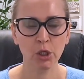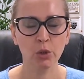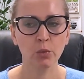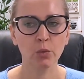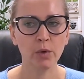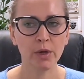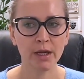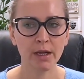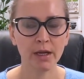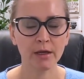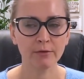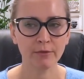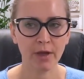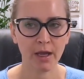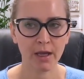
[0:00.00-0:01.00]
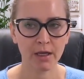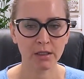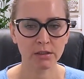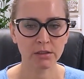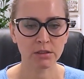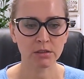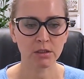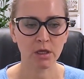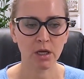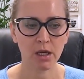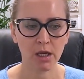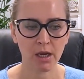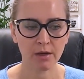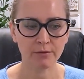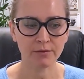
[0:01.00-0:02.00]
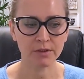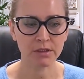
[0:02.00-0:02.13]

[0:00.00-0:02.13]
We have had half a